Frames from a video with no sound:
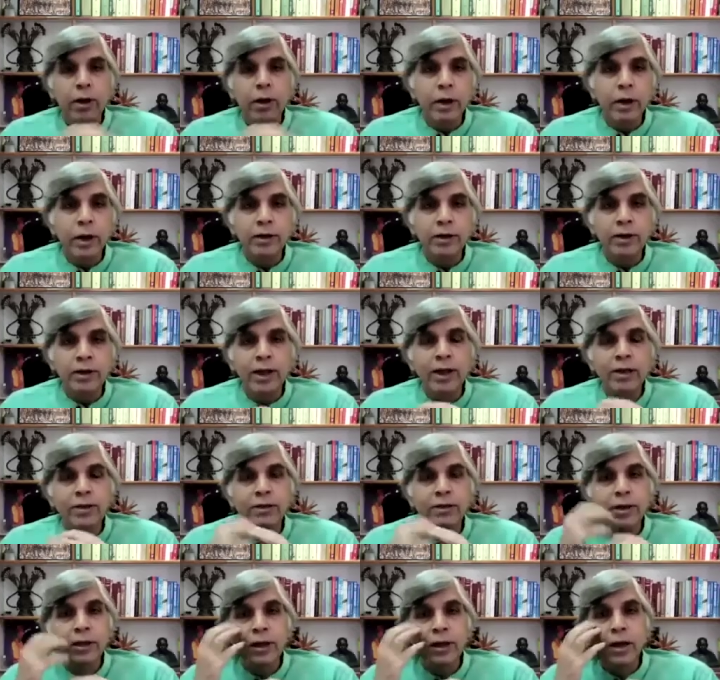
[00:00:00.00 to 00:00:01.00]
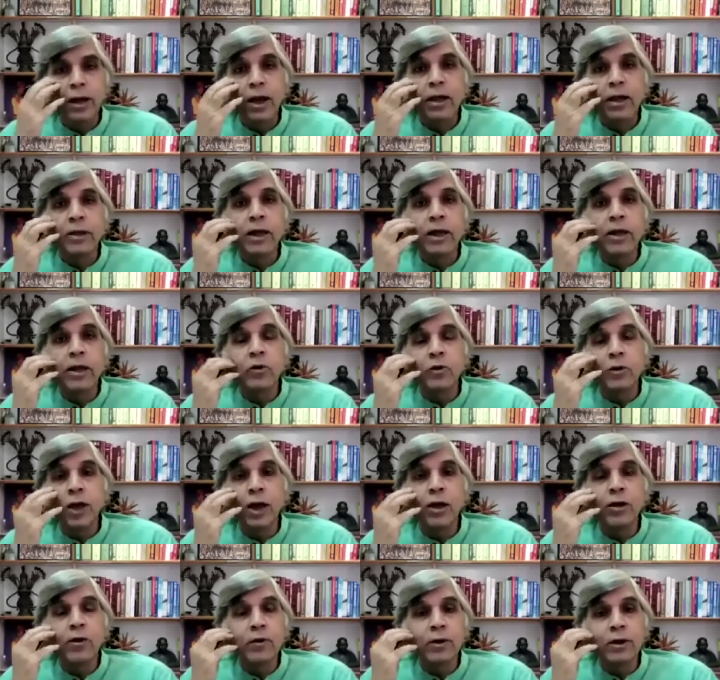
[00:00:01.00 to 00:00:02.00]
intellect, and then you
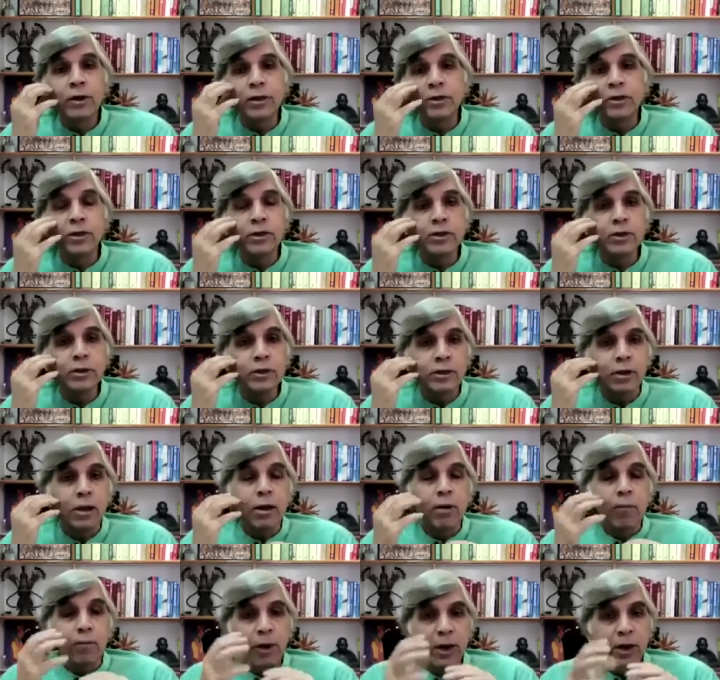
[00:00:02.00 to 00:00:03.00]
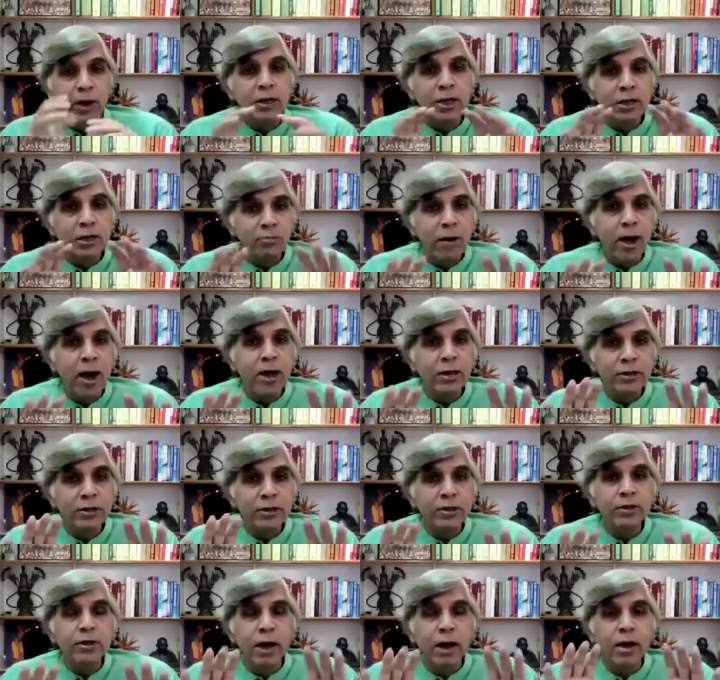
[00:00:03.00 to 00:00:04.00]
take your decisions. But these
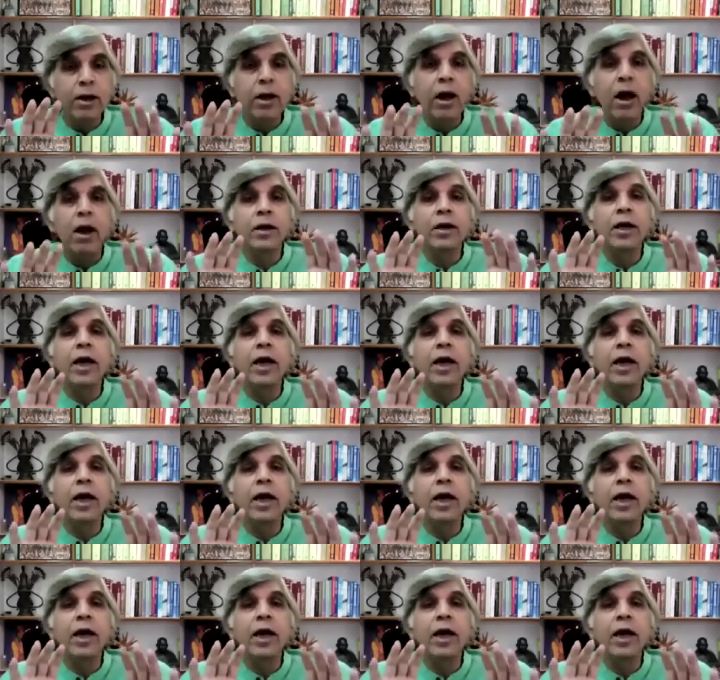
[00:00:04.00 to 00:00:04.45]
masks are